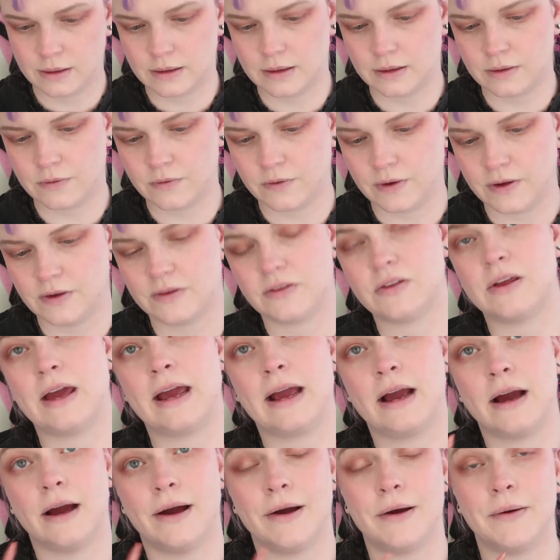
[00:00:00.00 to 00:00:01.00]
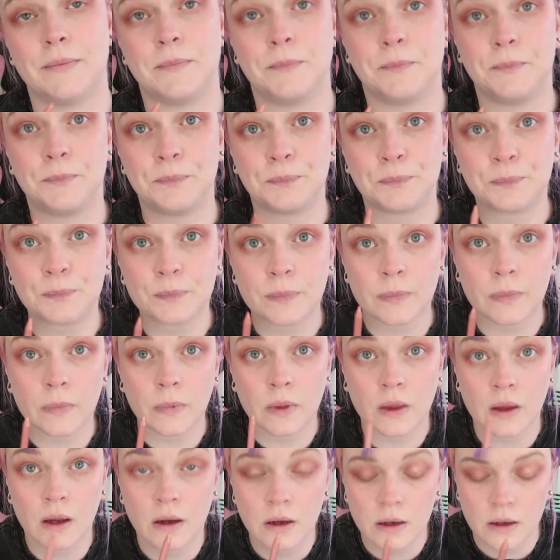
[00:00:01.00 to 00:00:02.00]
This feels like um
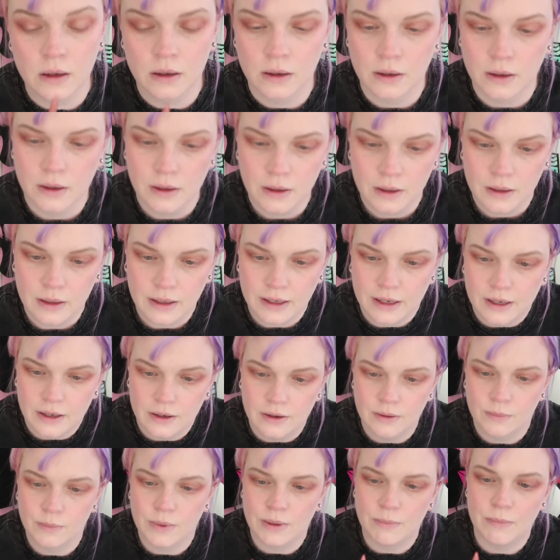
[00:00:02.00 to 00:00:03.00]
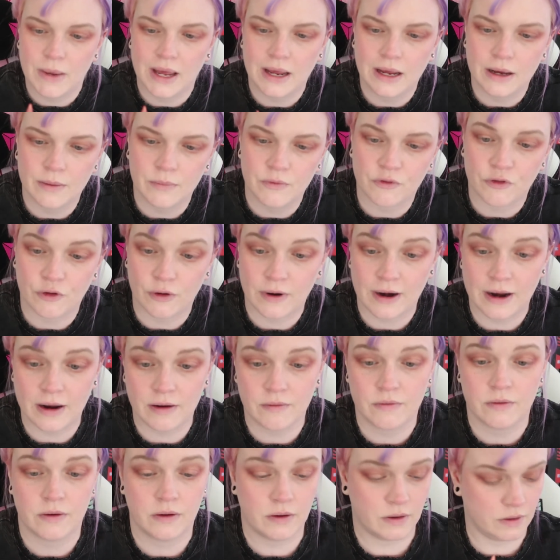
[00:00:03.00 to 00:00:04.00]
like it could be Makeup
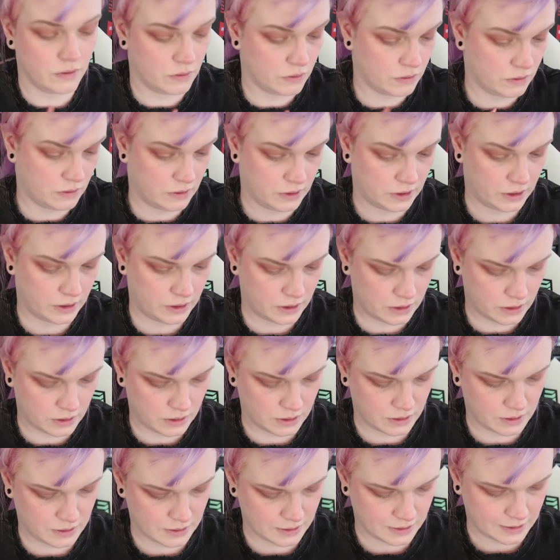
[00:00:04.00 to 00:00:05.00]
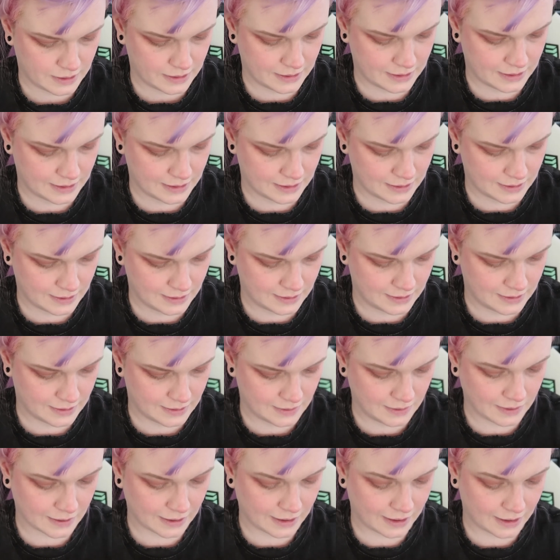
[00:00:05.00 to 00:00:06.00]
Forever or
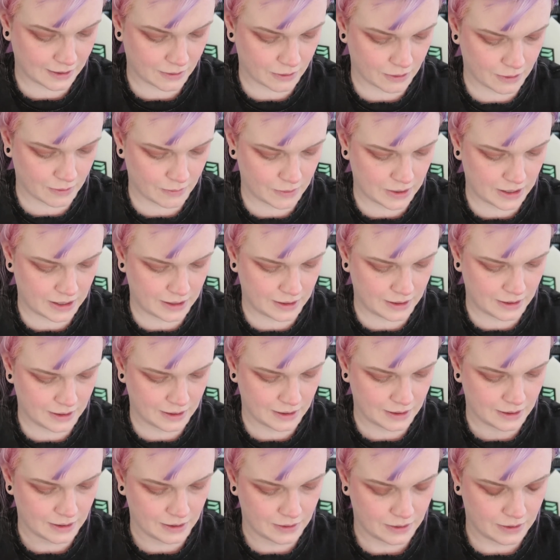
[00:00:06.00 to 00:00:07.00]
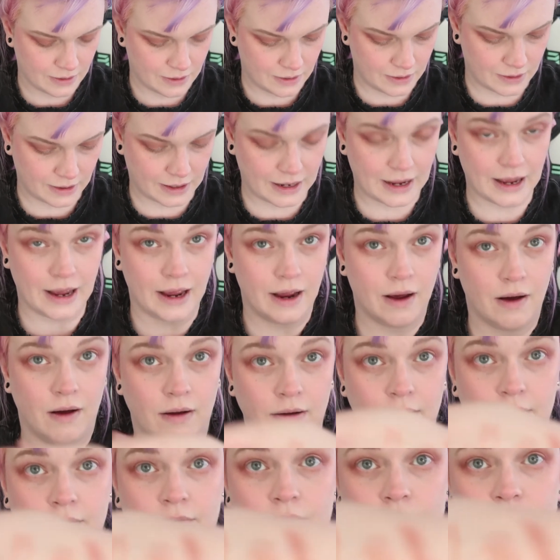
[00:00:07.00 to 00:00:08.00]
like Urban Decay.
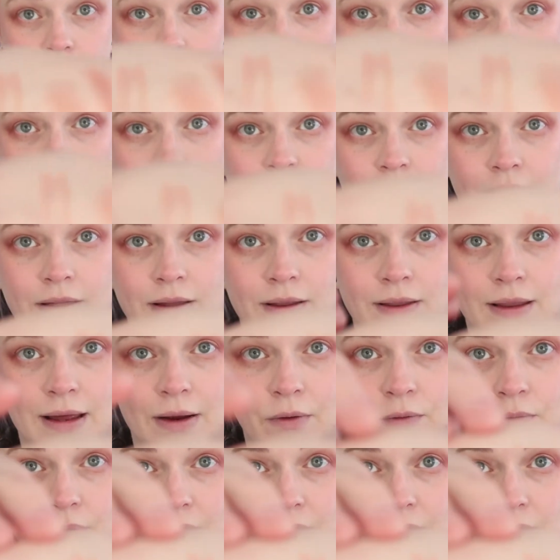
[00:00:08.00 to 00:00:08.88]
All of those have that like